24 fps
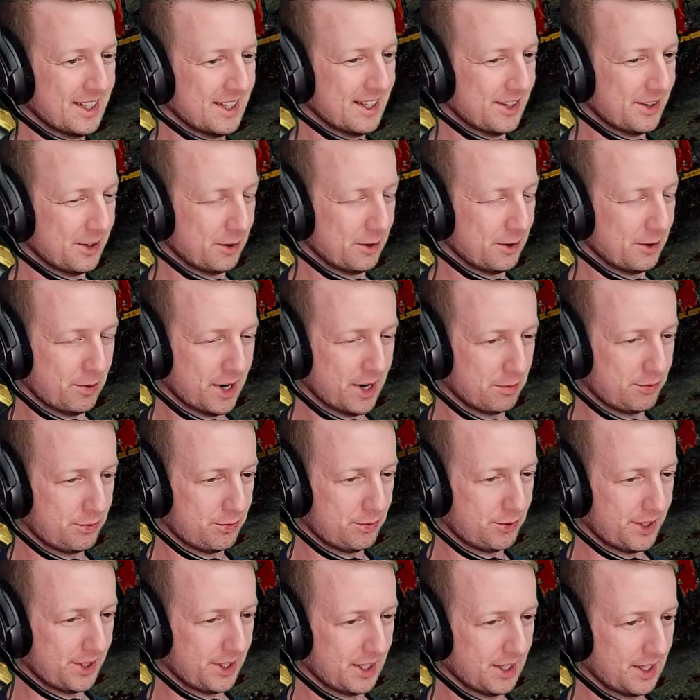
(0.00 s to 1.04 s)
They'll break
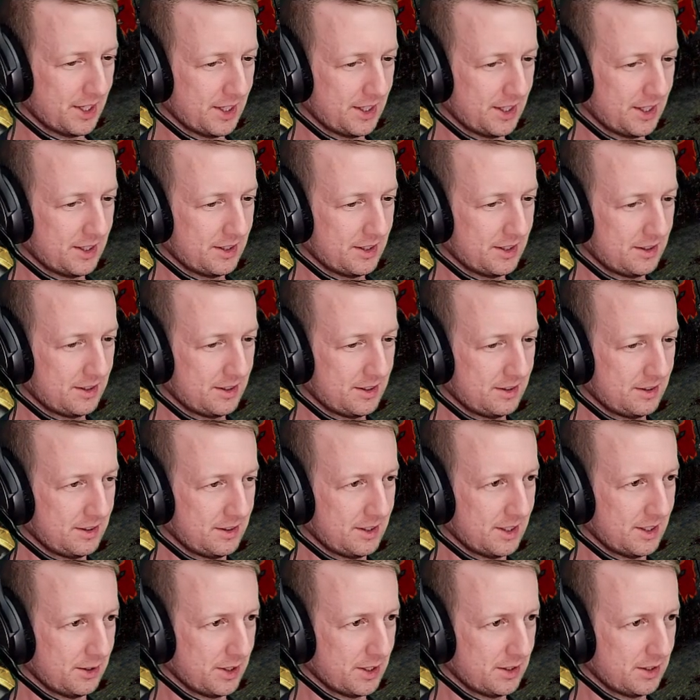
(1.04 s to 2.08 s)
before they get there. Yeah,
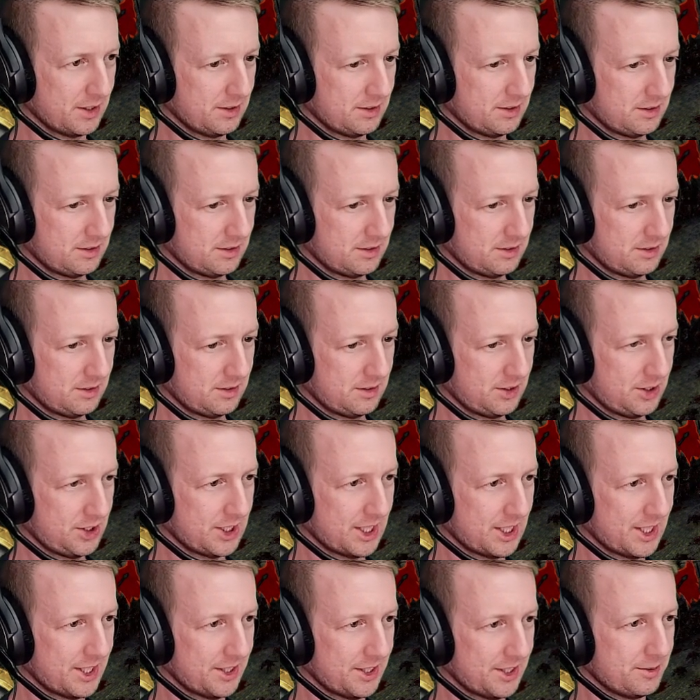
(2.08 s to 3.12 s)
there we go.
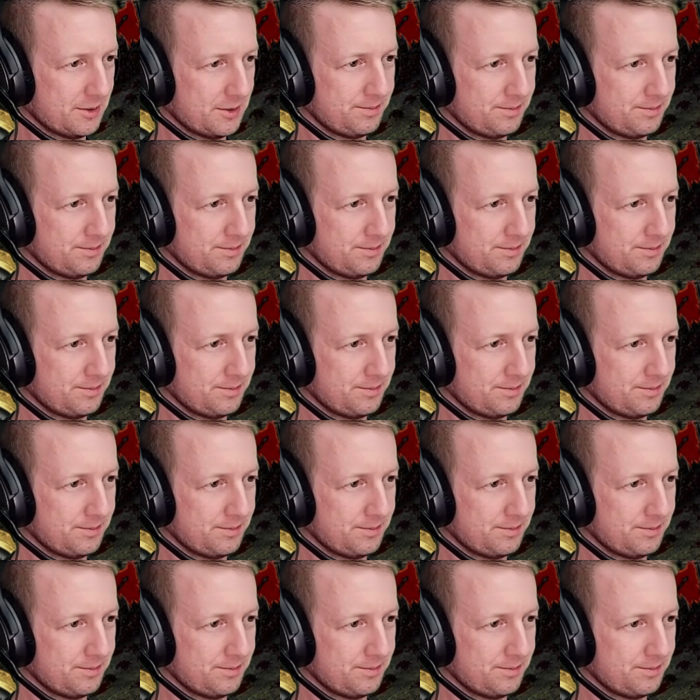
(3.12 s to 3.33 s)
Shattered.